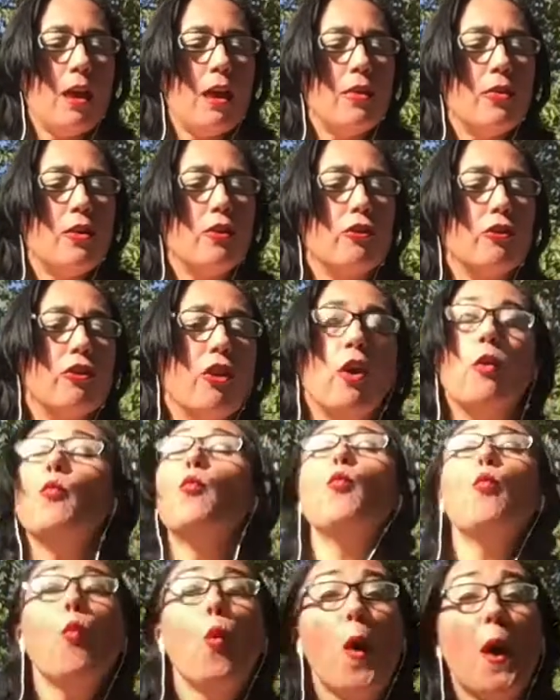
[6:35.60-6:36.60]
There's
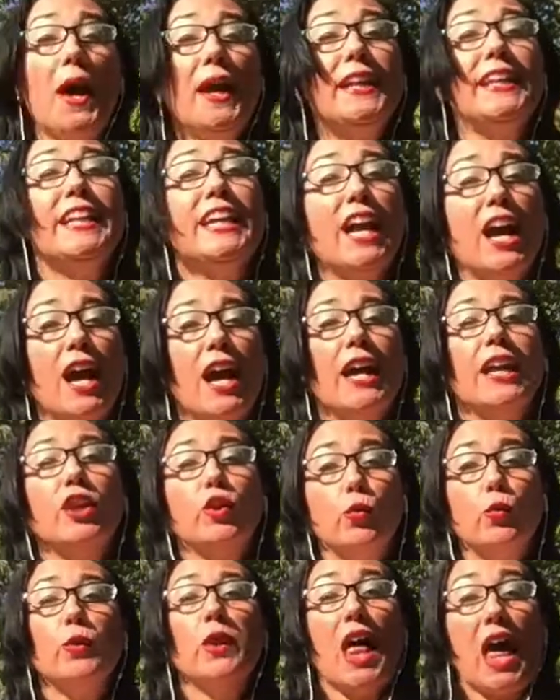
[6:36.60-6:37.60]
not one guy
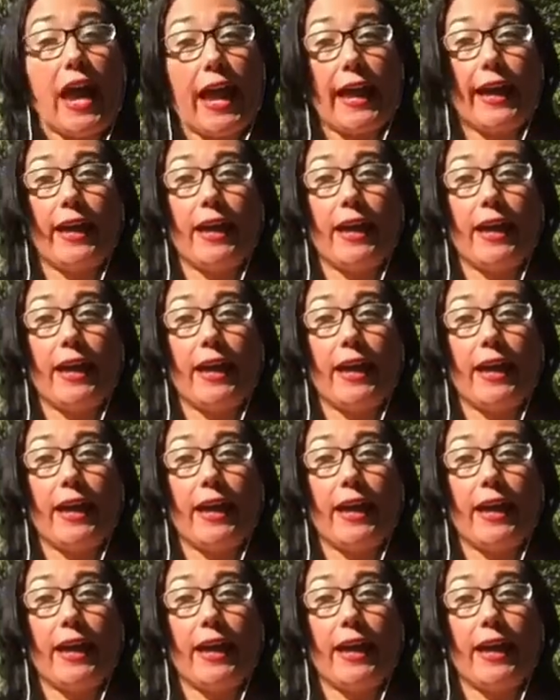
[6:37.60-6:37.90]
you like.